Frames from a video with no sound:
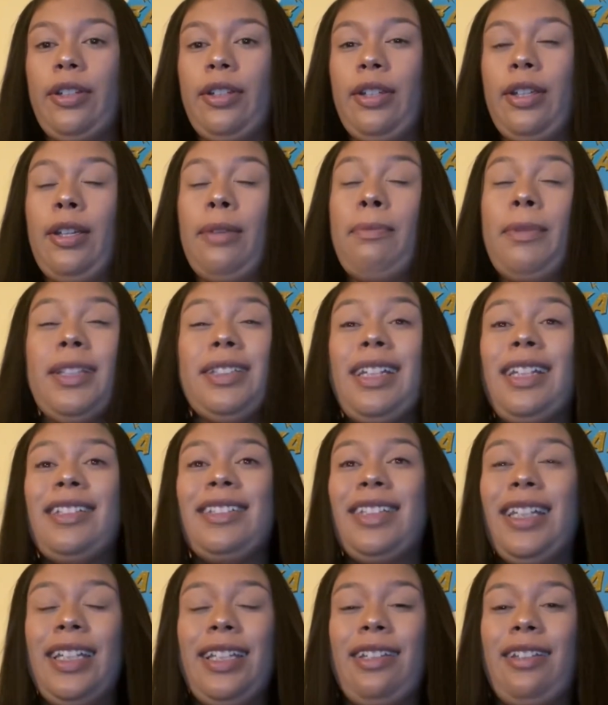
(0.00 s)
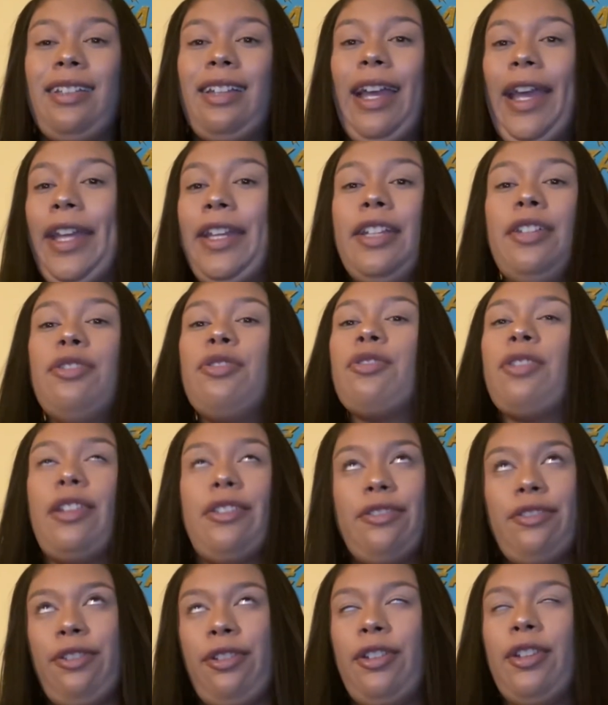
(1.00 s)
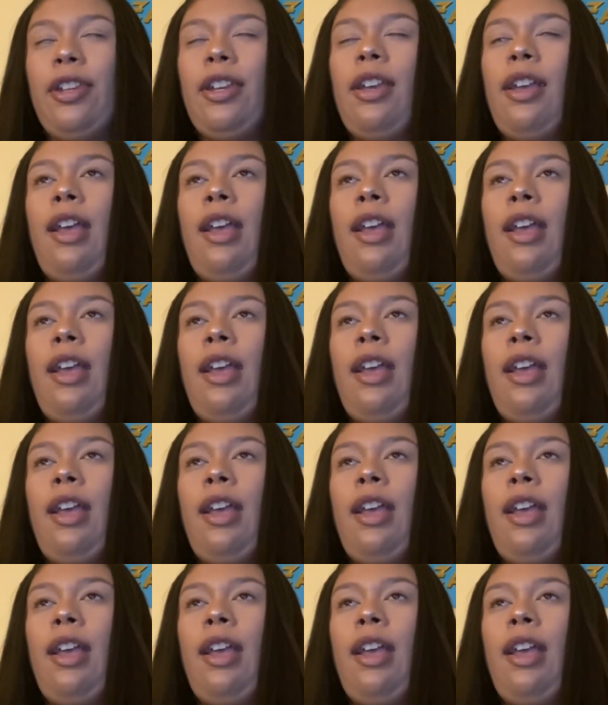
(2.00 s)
Because I didn't trust her.